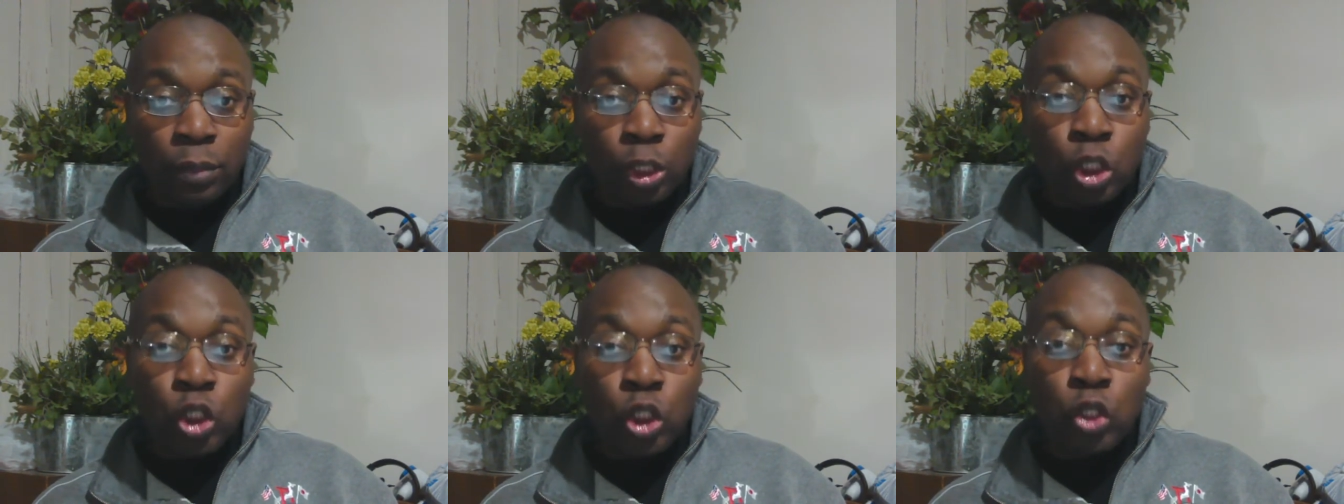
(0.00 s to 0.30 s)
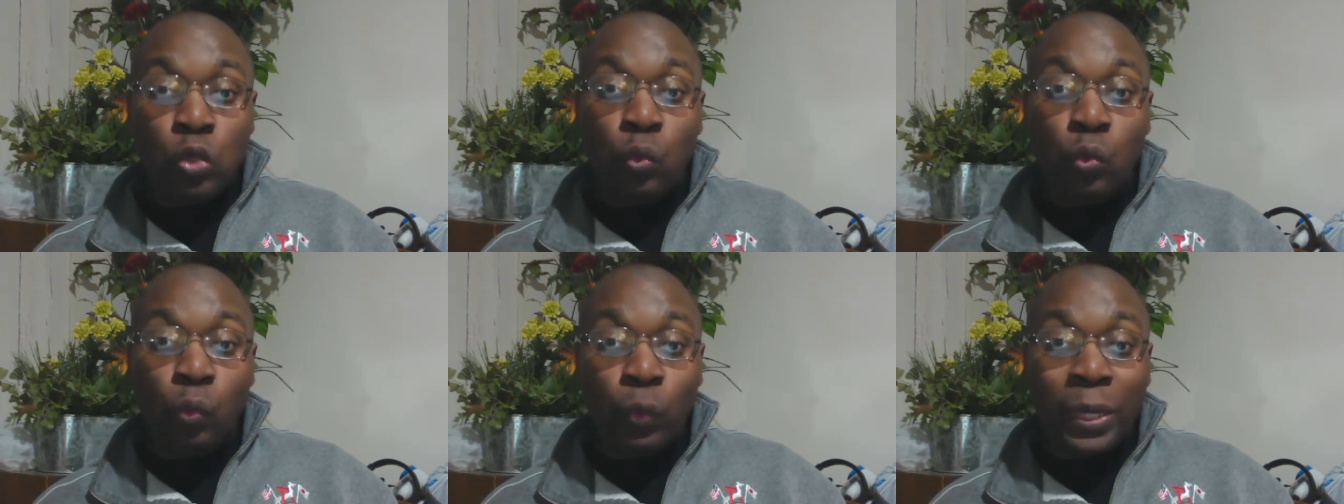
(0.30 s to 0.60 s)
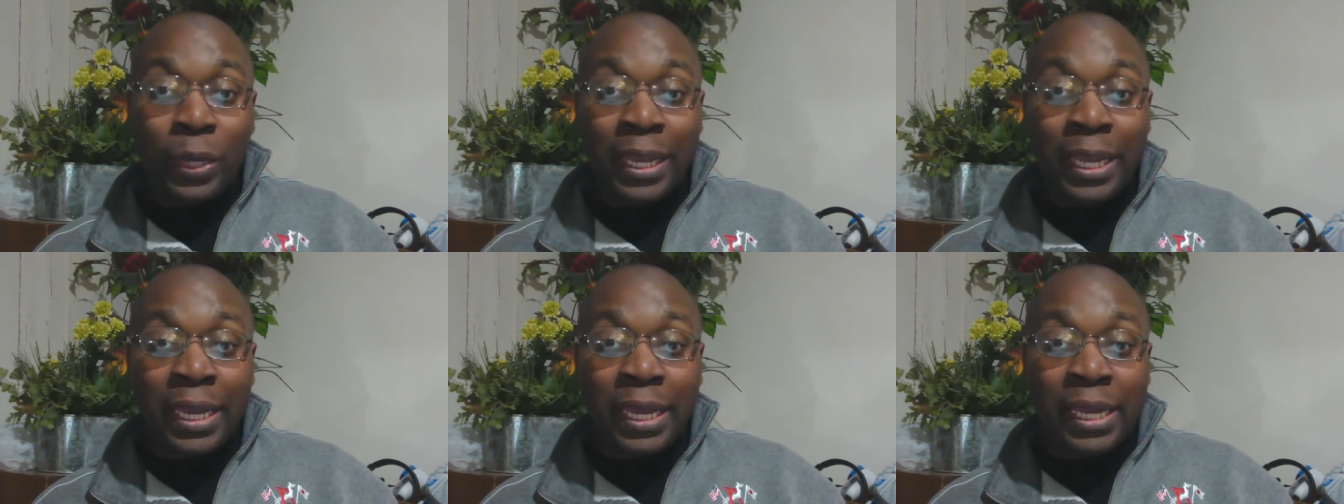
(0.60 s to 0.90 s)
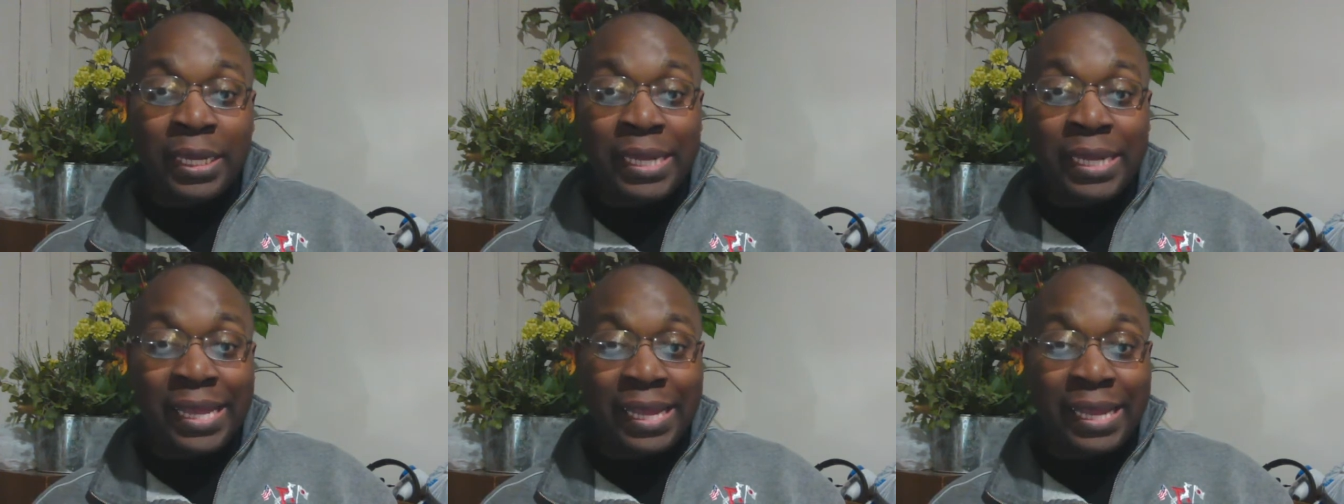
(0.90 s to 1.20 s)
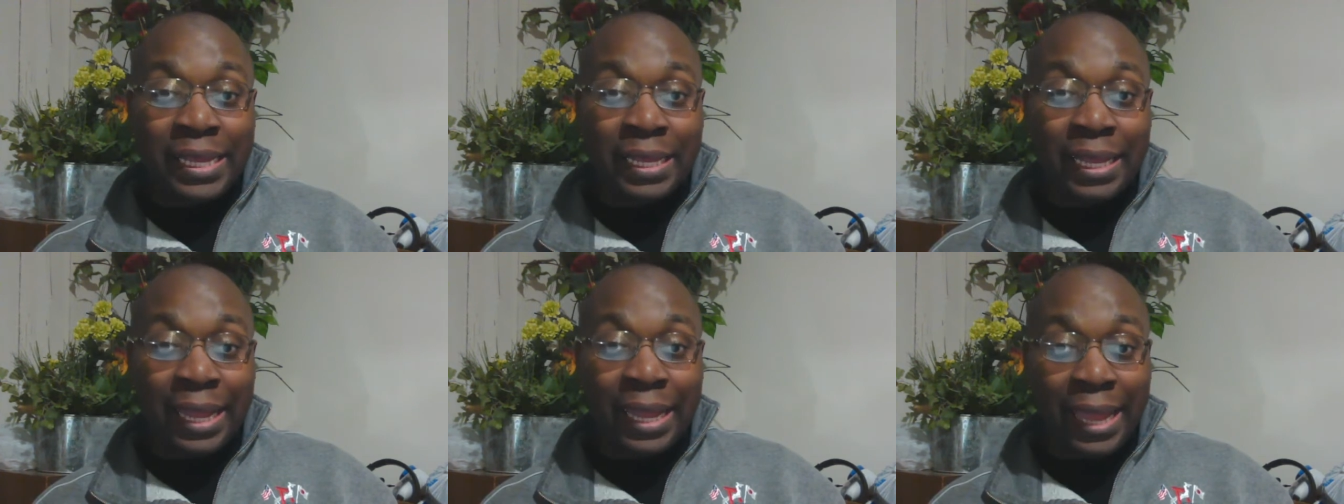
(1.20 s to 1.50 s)
to read
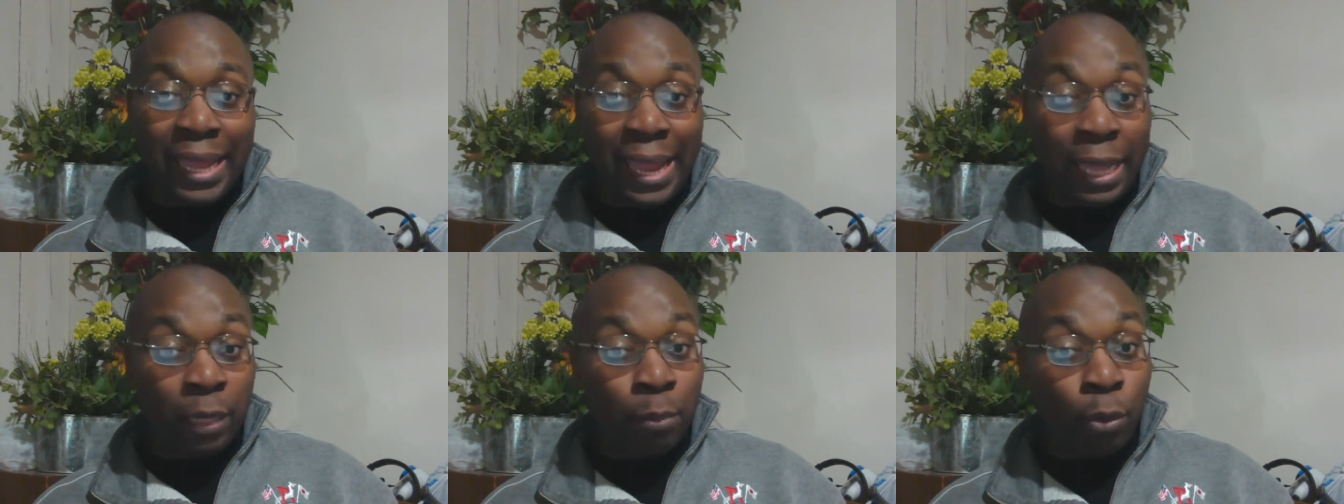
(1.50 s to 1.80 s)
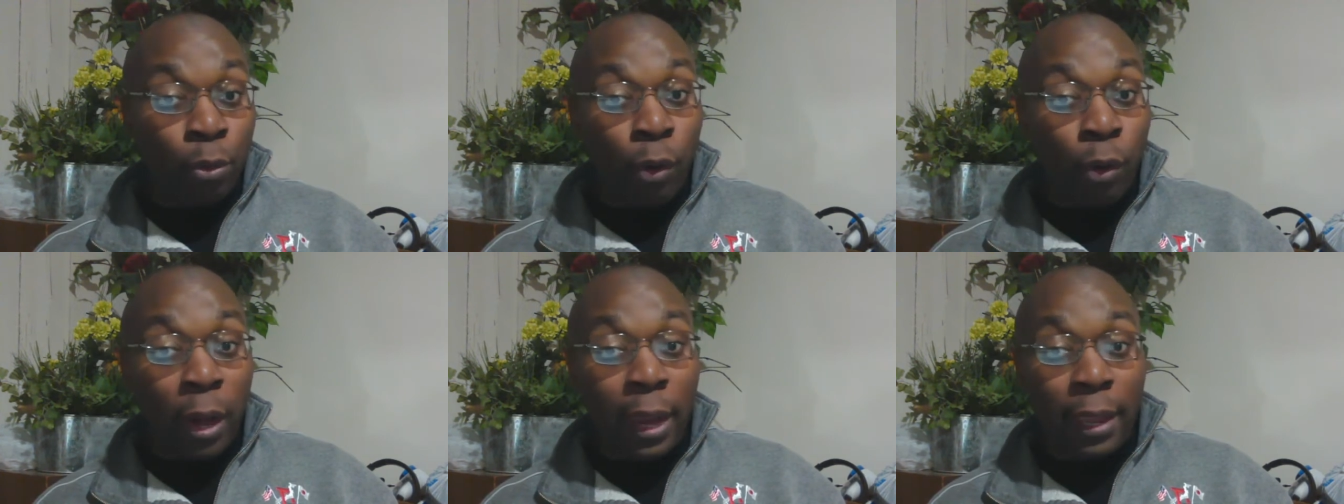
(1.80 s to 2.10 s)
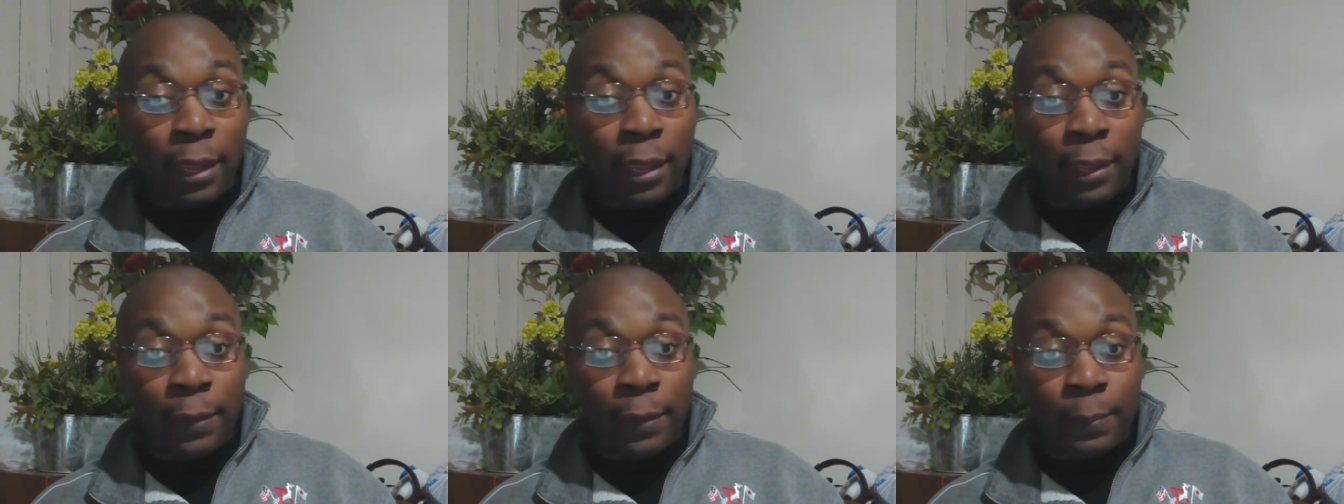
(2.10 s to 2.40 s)
and pray.